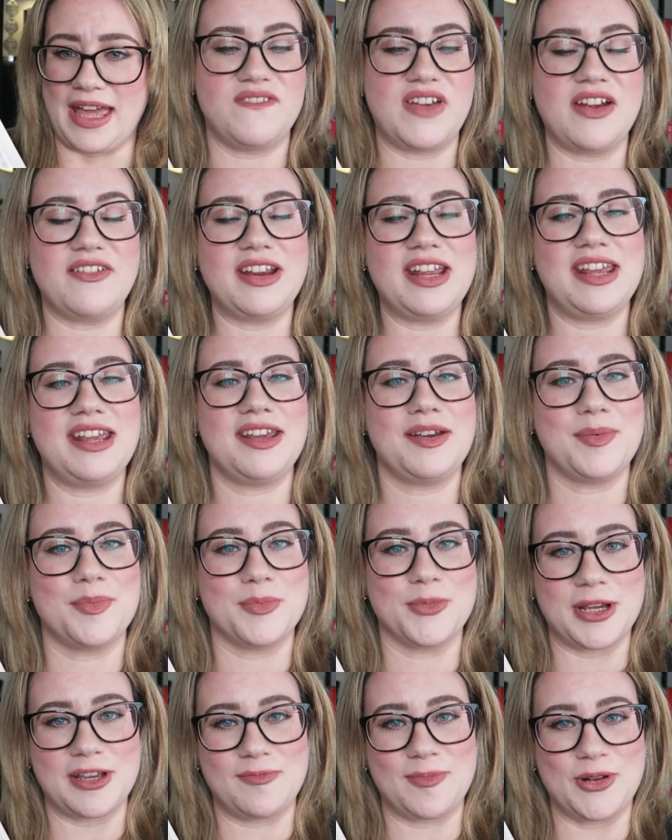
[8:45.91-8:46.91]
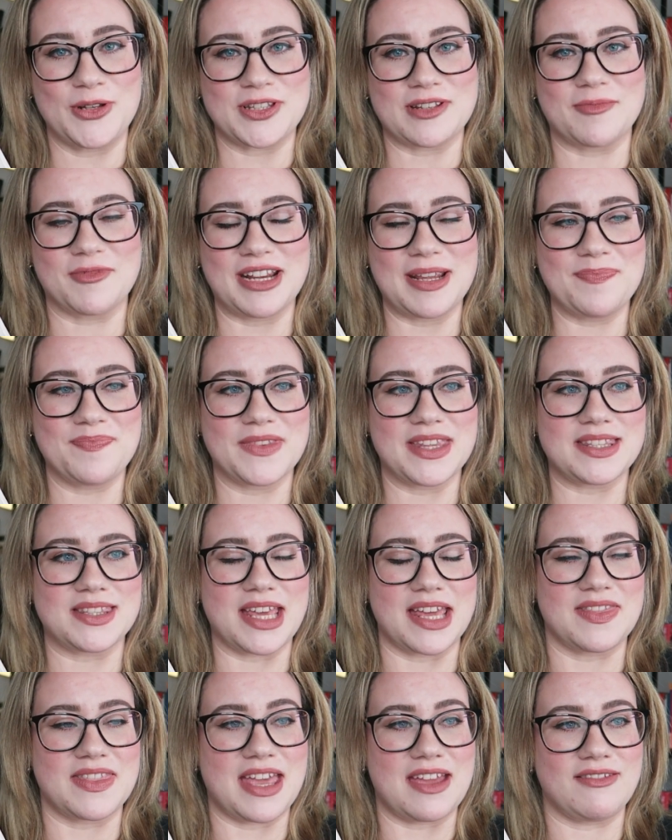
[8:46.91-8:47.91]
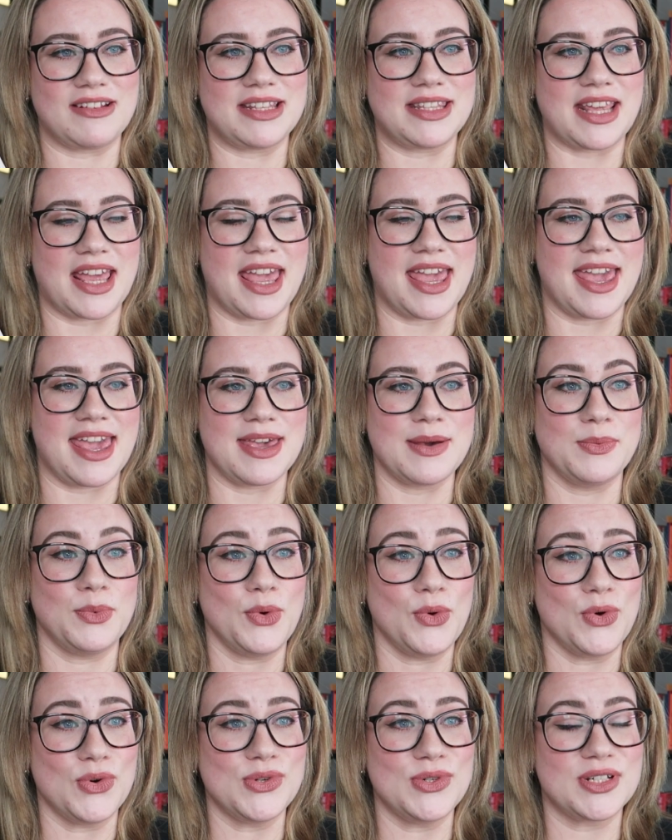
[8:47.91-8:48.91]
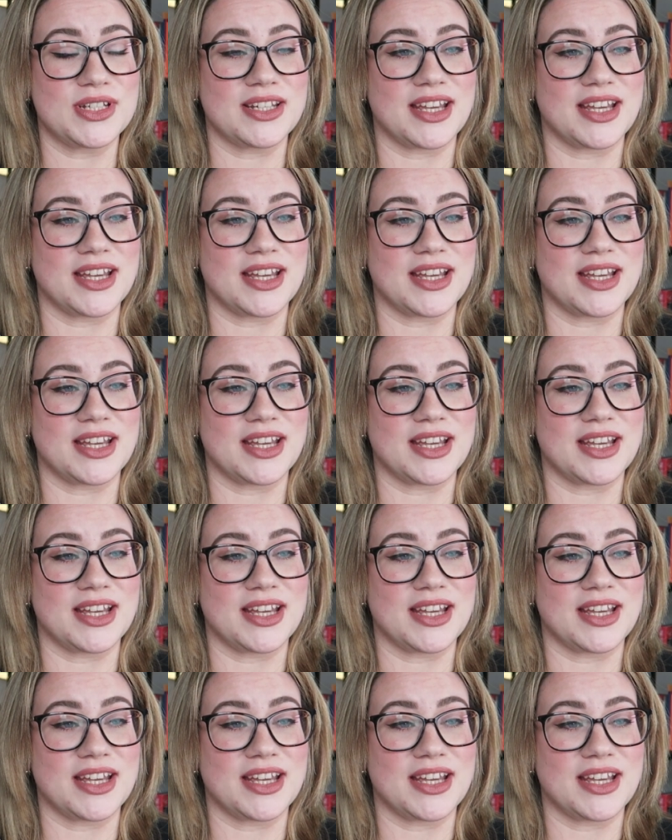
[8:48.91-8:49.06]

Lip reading: A very brief plot summary is that there is a war.